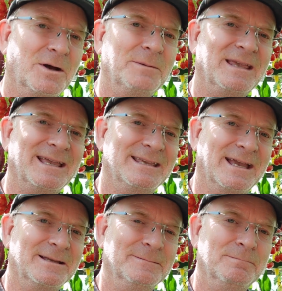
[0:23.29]
I'm Gang
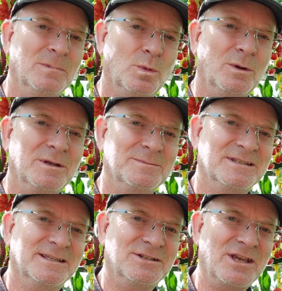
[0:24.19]
Gang, welcome
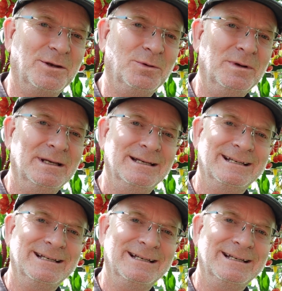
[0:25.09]
to the channel.